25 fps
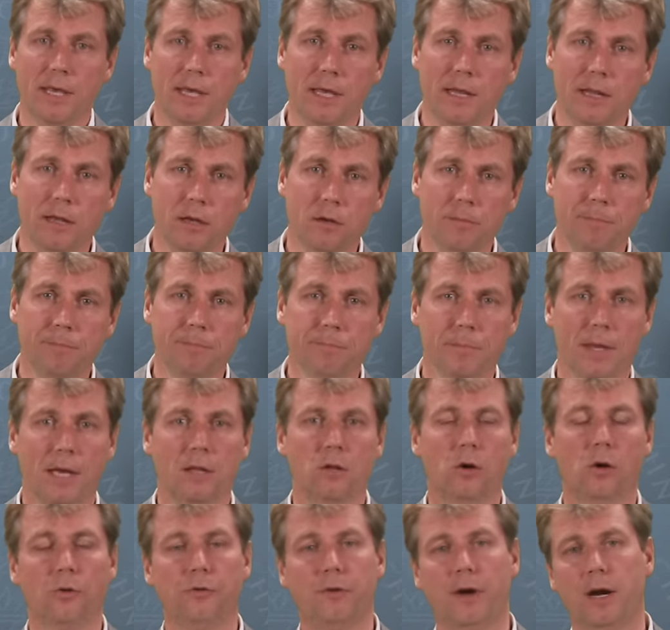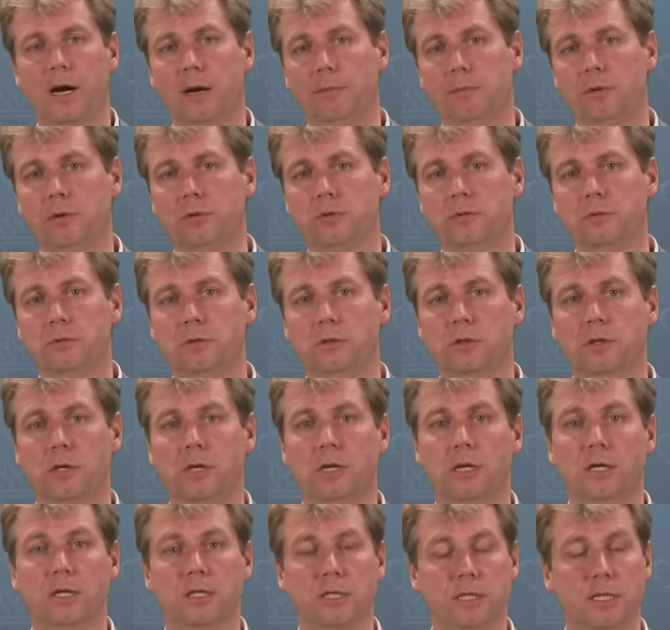helium and hot air balloons,
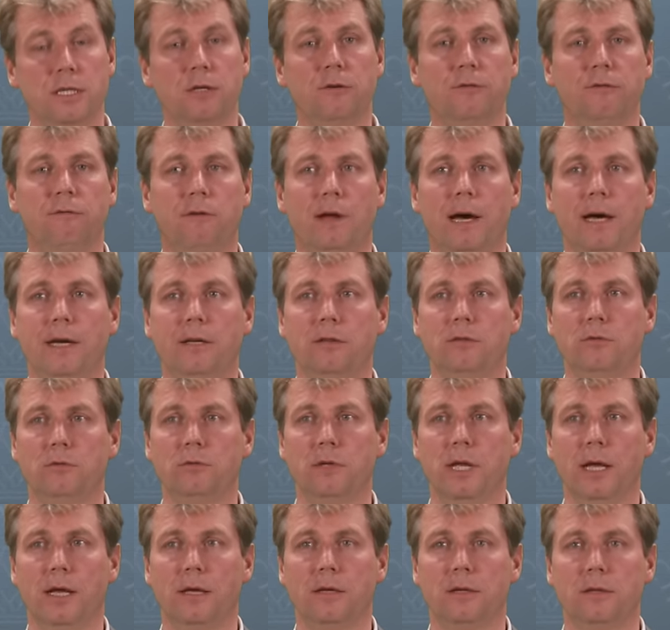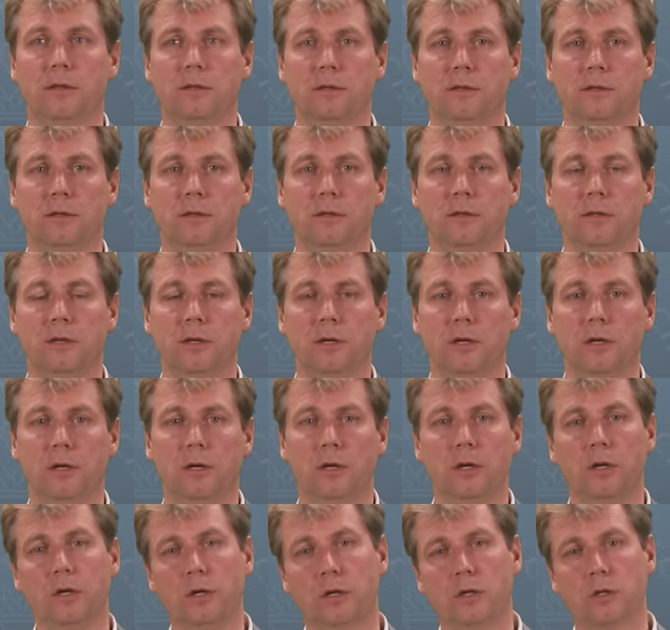still flying today.
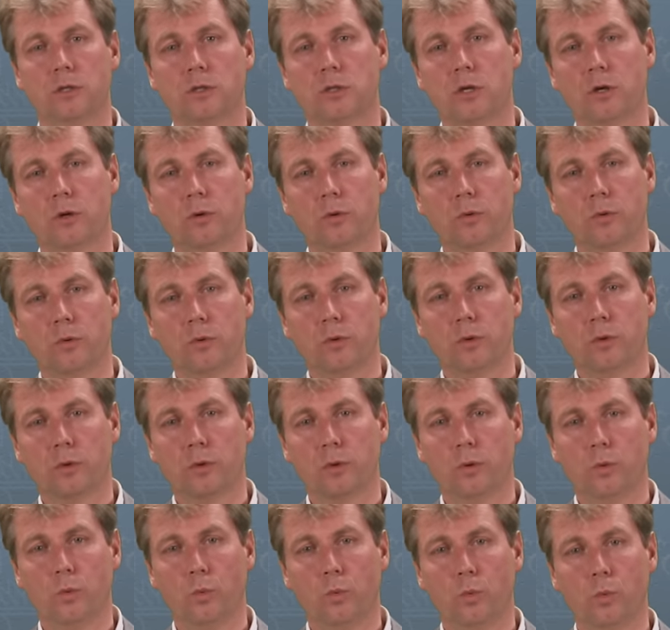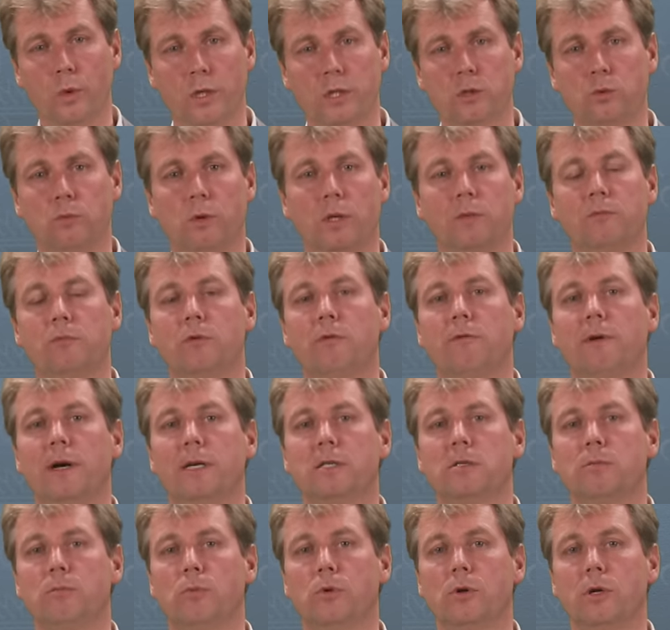So, which one
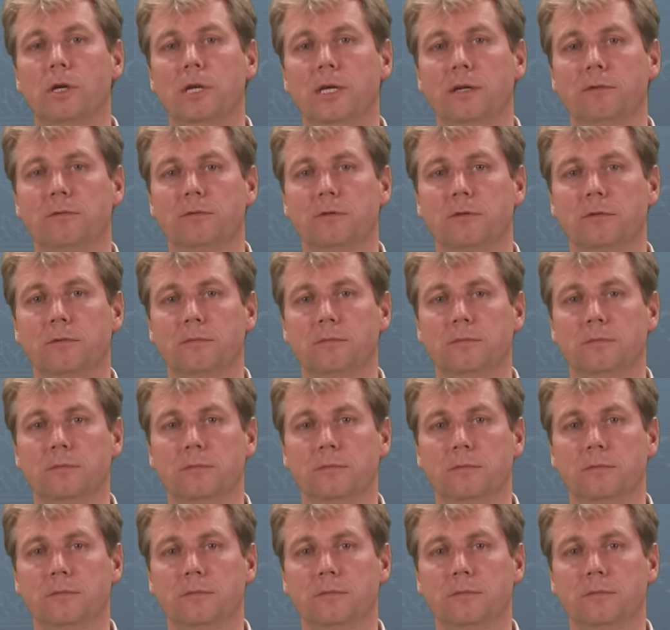provides more lift?